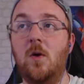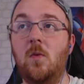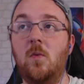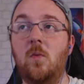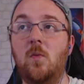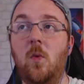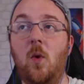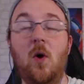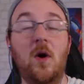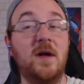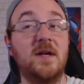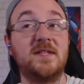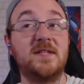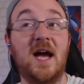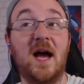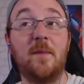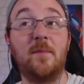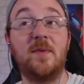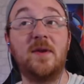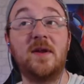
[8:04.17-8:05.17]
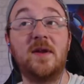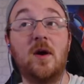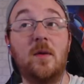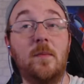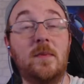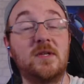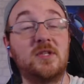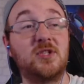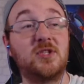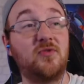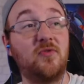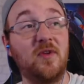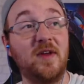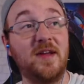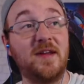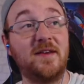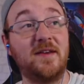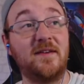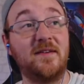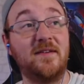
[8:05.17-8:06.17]
What is happening on my
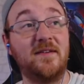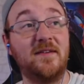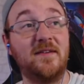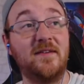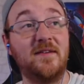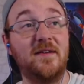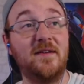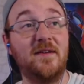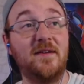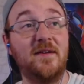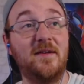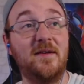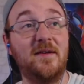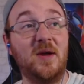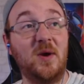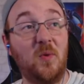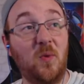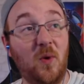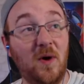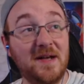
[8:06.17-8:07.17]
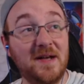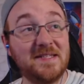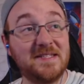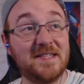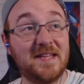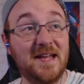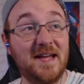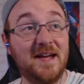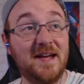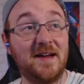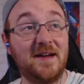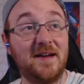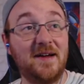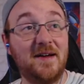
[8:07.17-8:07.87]
screen? What is that?